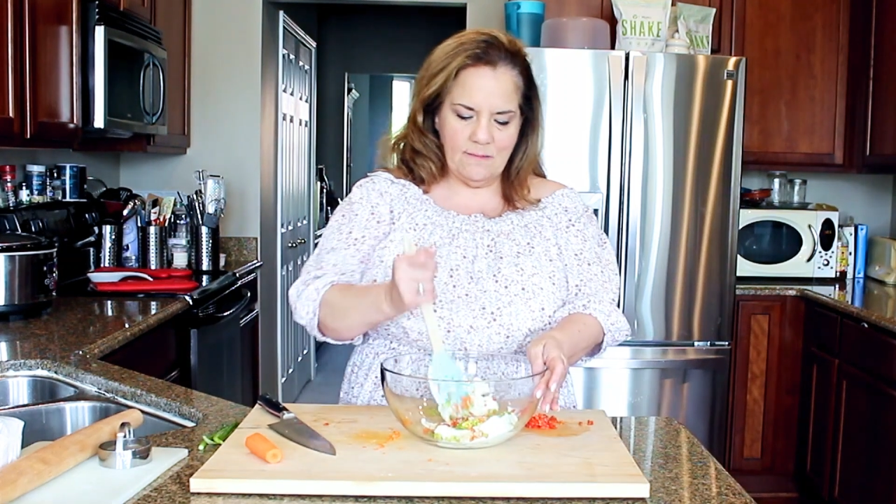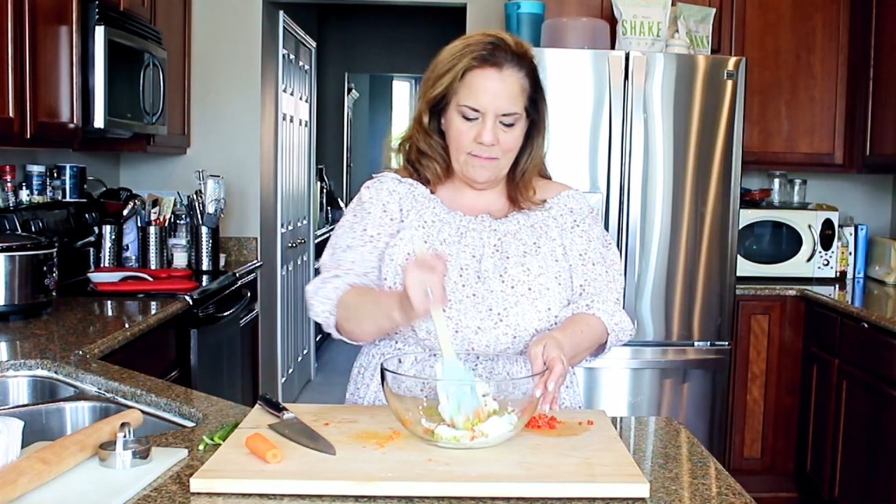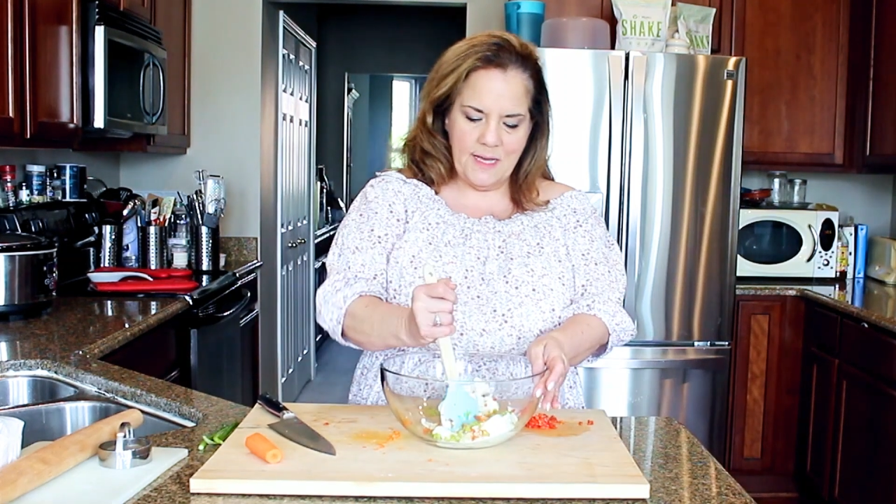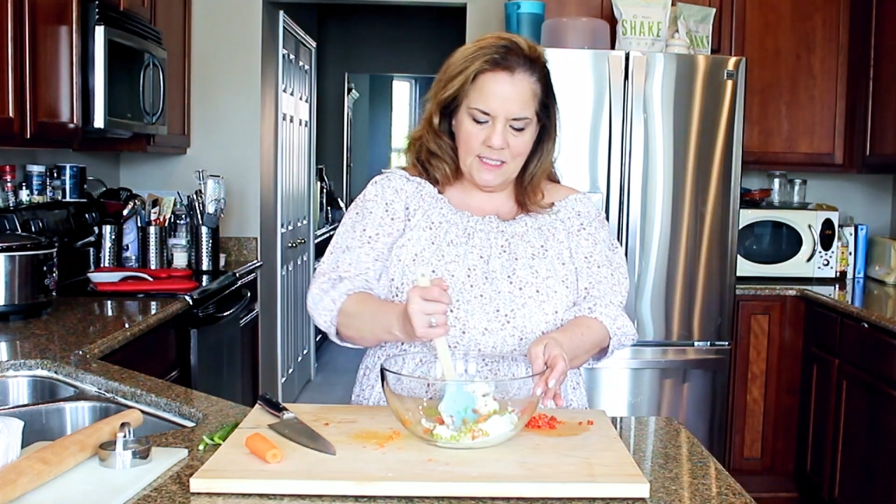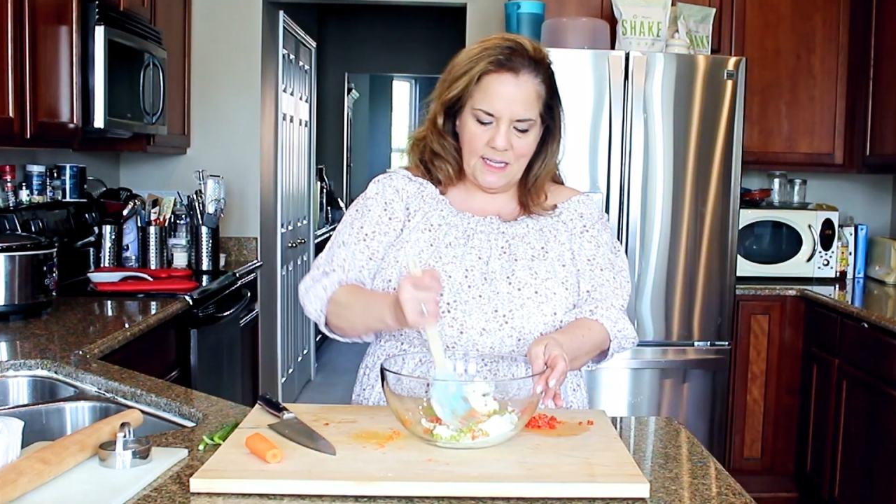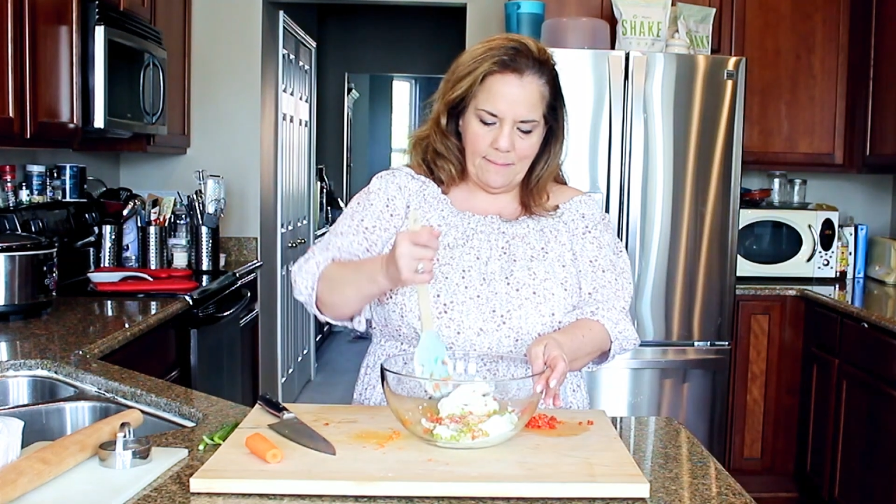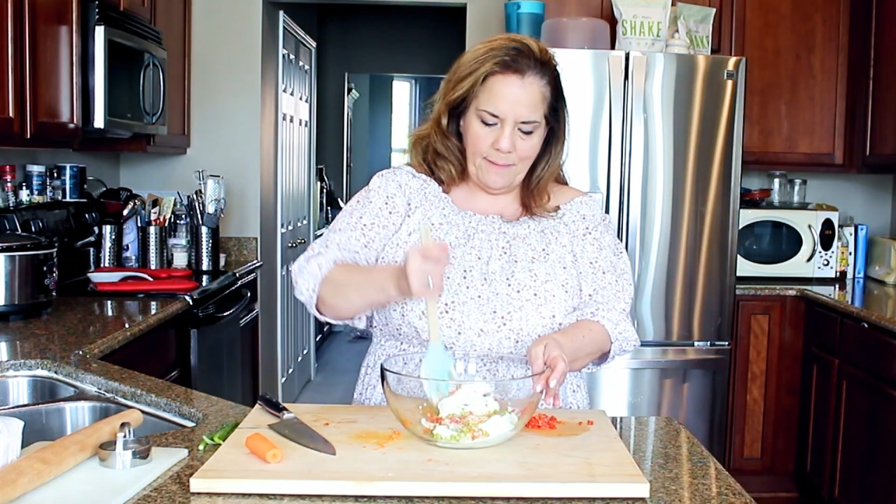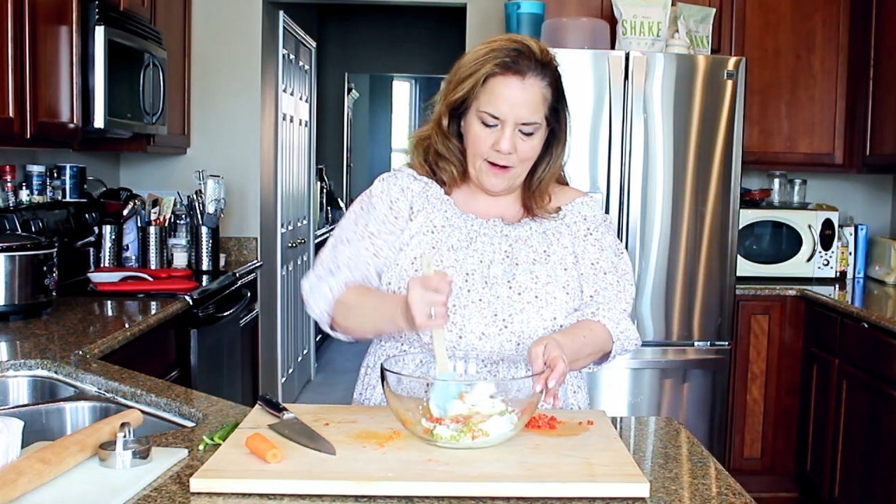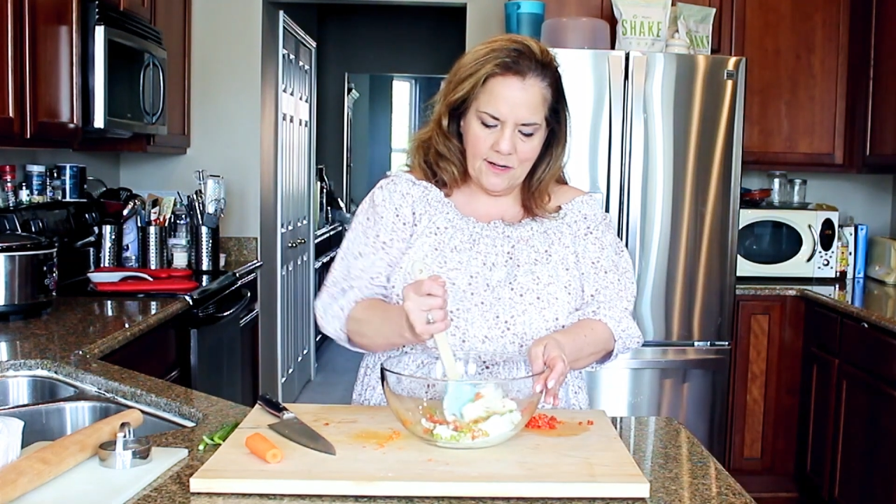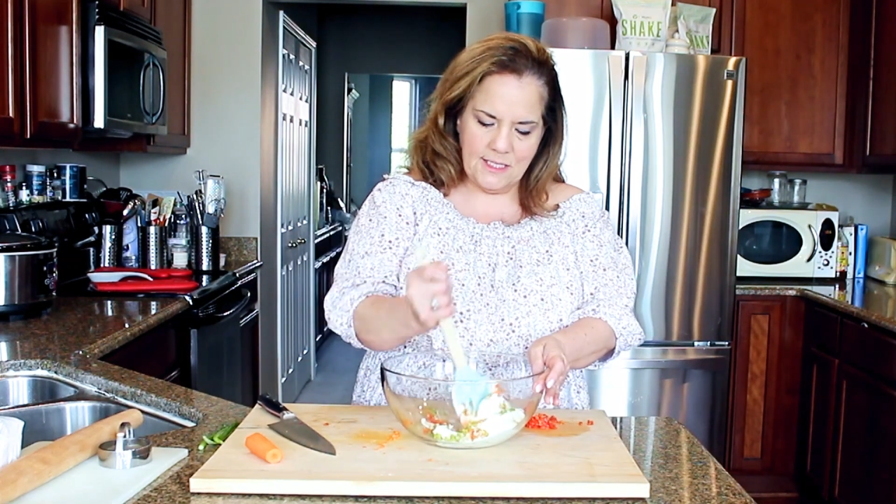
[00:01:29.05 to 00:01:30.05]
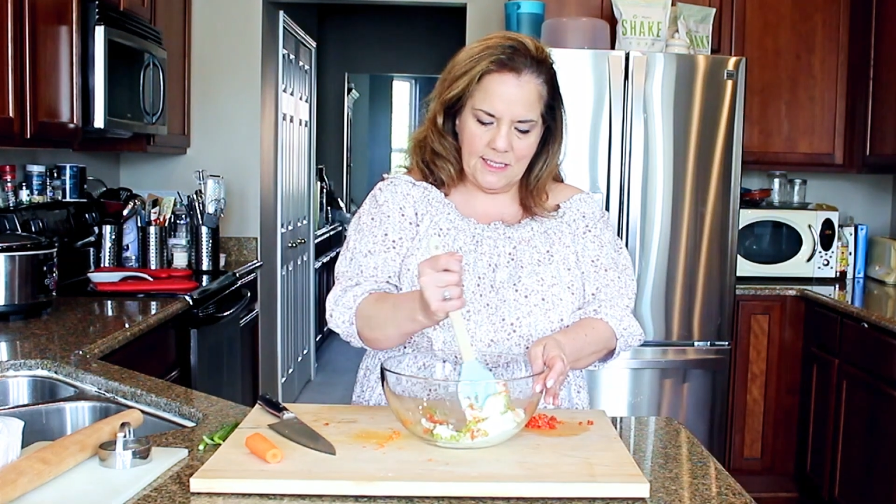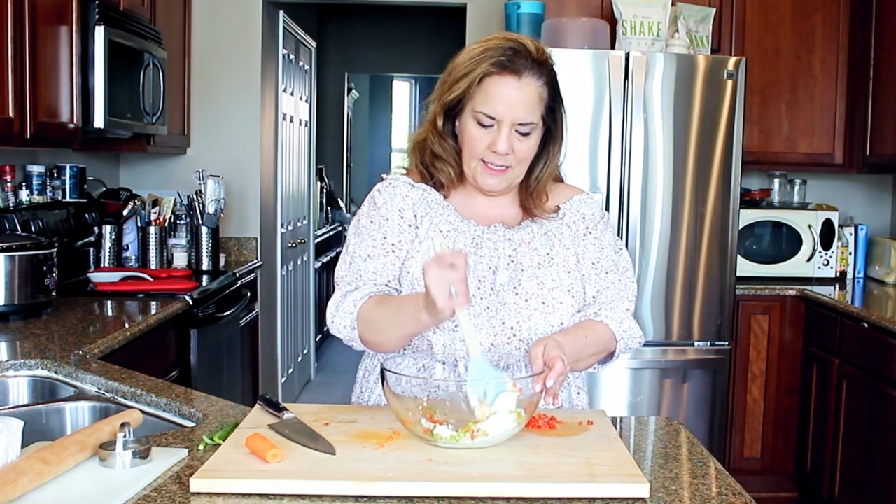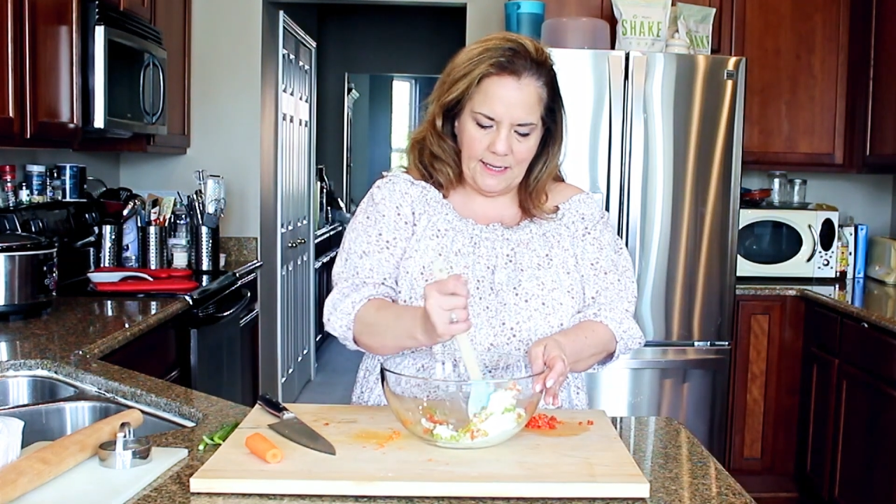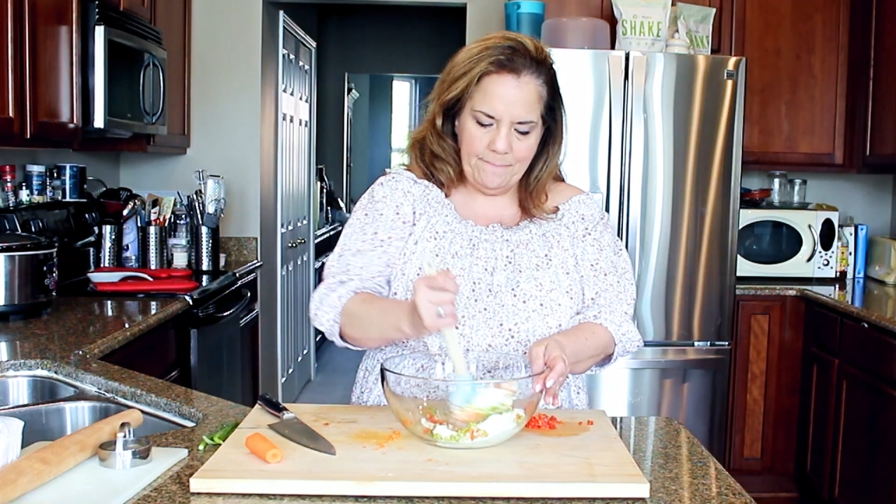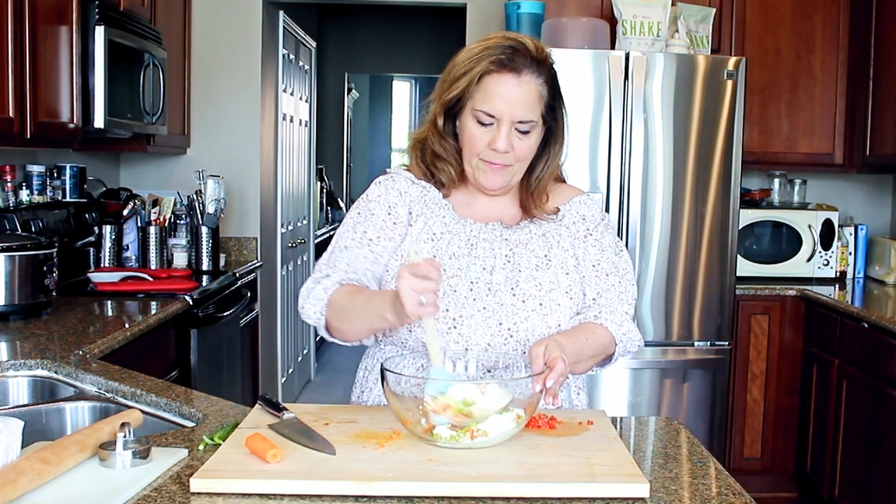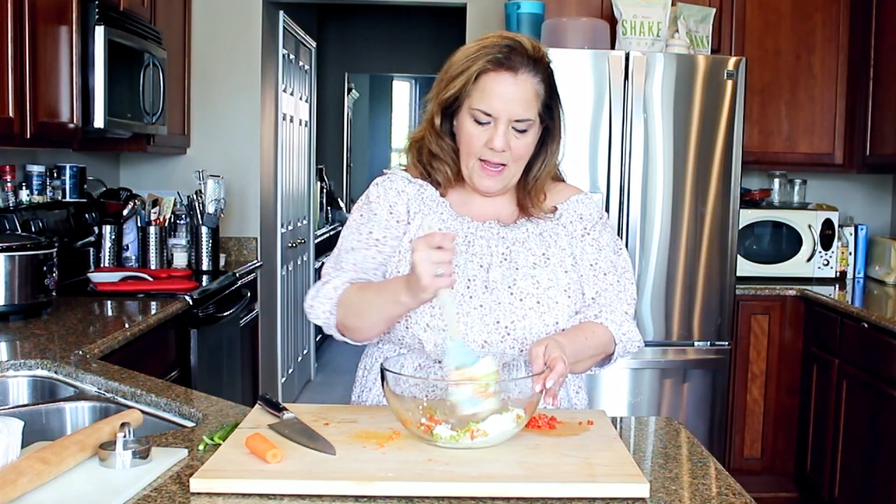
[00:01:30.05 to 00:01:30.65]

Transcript: mixing parsley,